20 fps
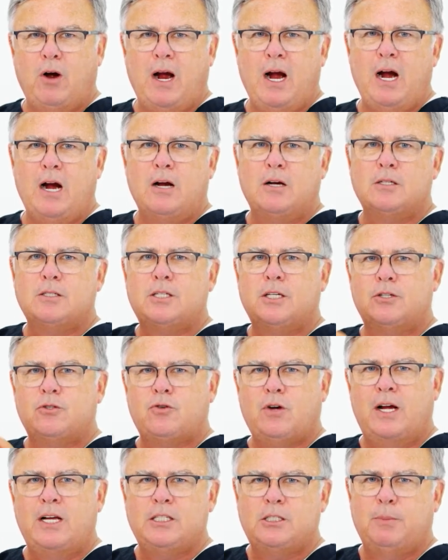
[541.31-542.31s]
hours and
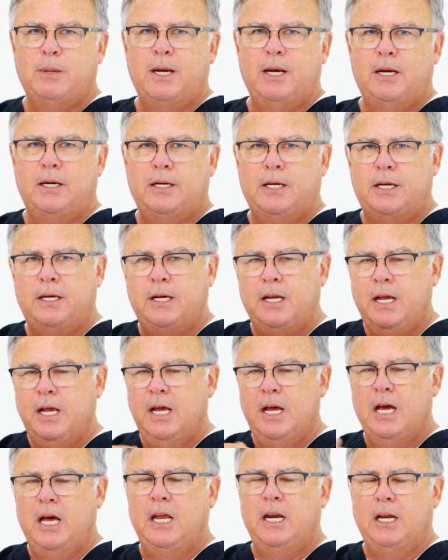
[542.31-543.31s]
transmitted it,
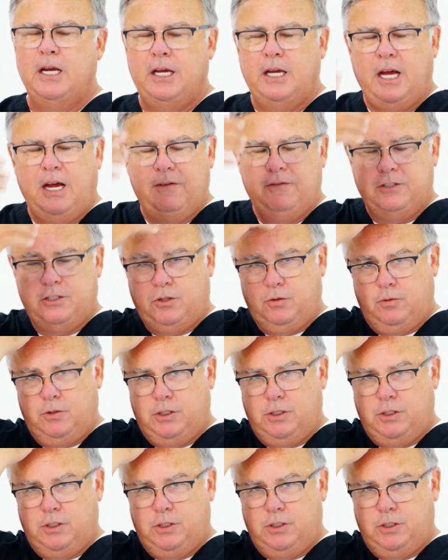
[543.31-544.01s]
and it gave us a